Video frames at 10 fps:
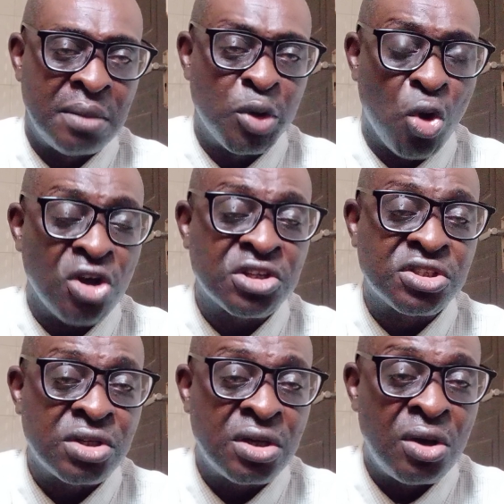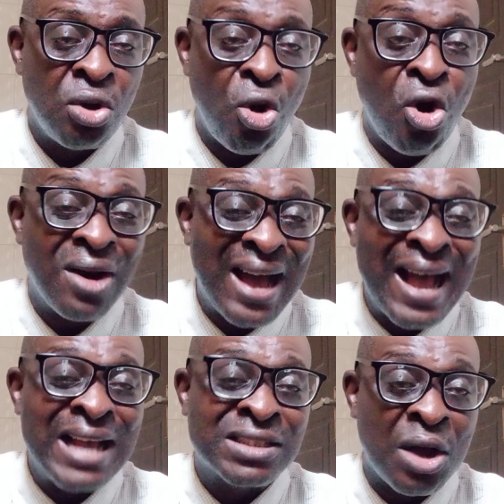because all
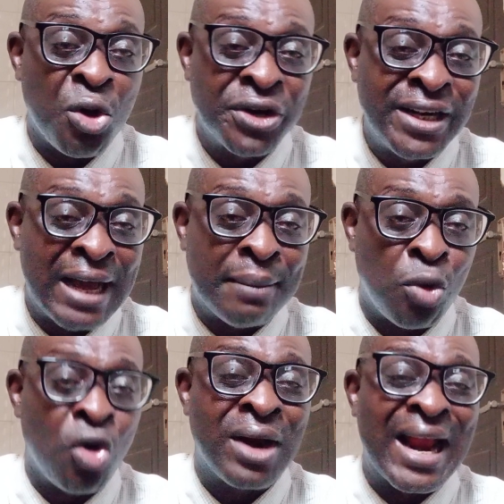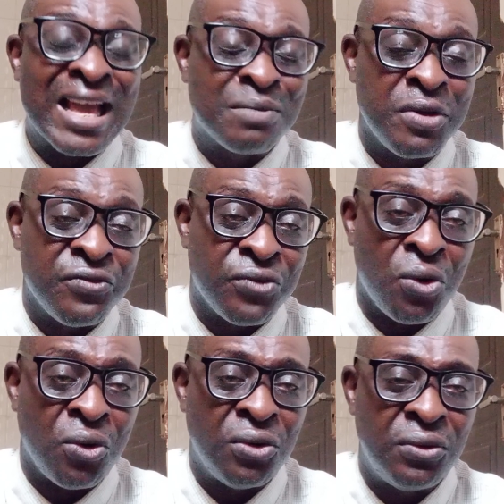eyes are on them, unlike before.